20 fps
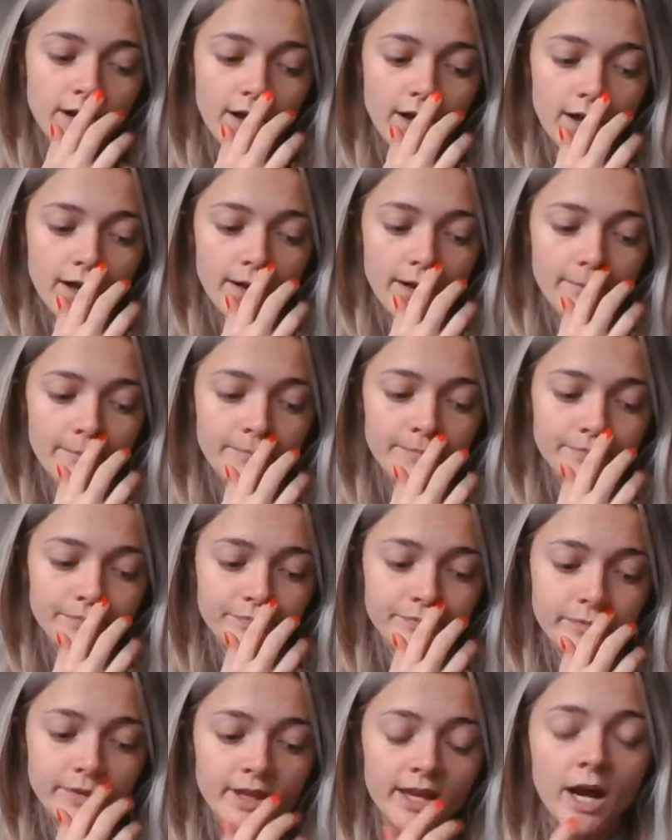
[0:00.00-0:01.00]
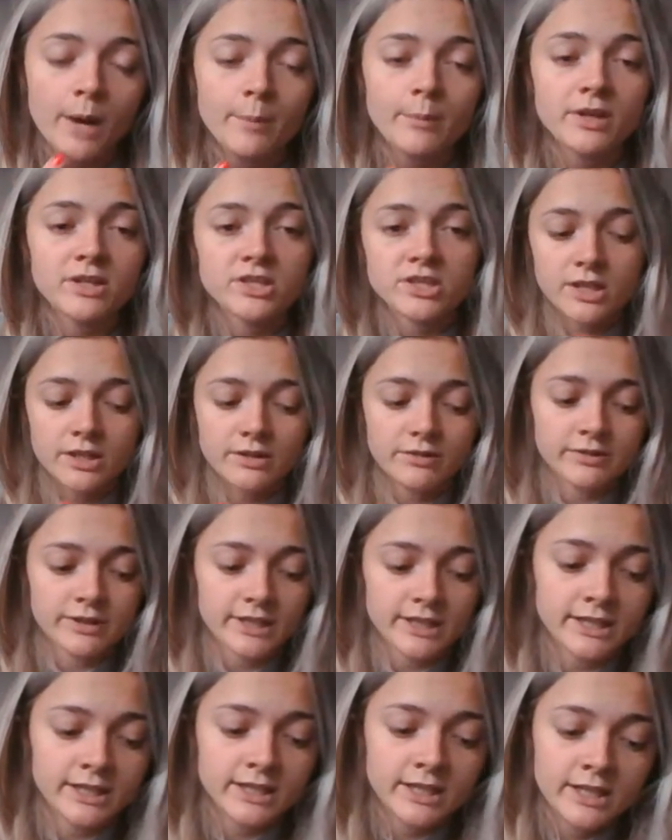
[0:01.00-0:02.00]
How much they
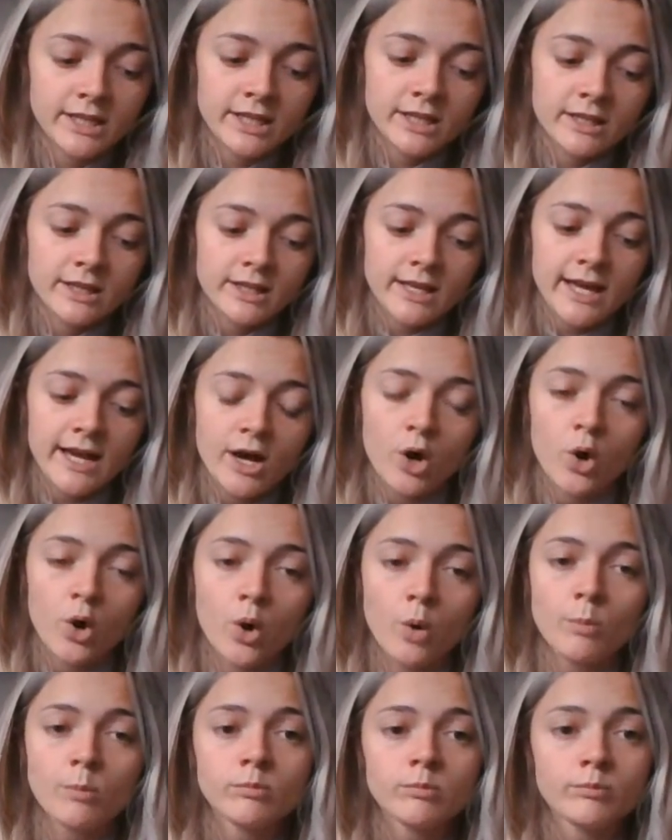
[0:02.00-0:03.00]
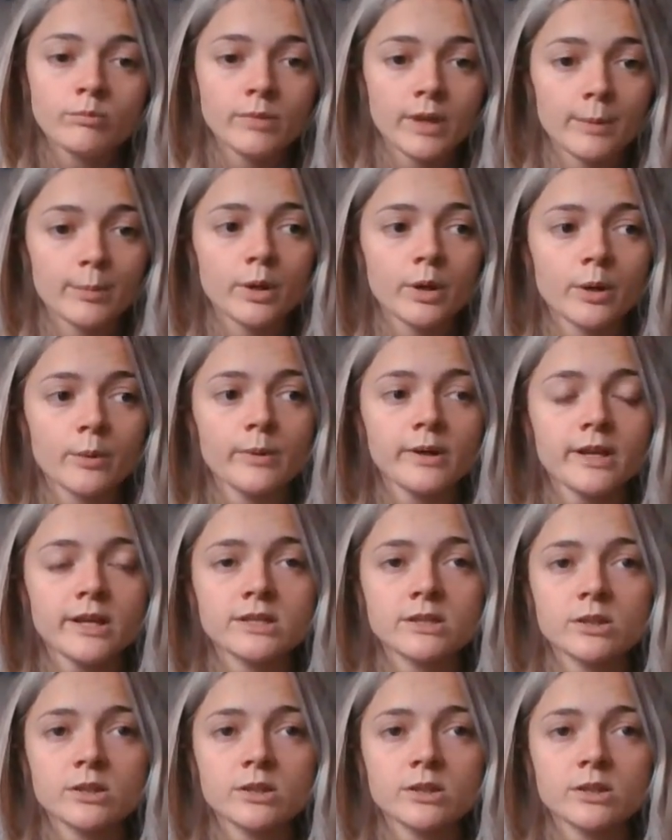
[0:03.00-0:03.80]
read at home, like per week.